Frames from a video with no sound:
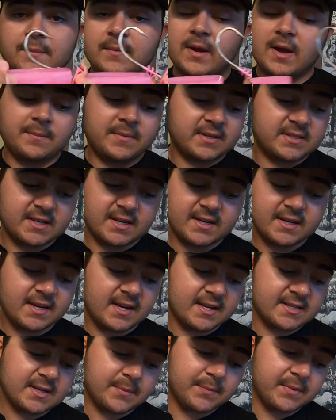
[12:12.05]
I'm excited,
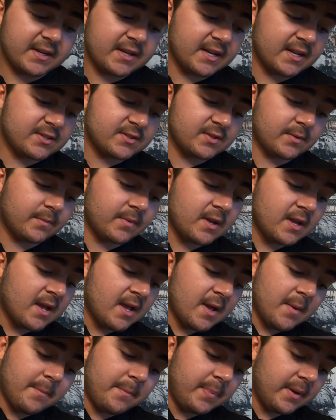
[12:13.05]
guys. I'm going to catch some
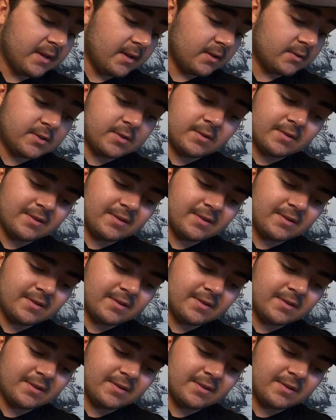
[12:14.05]
big,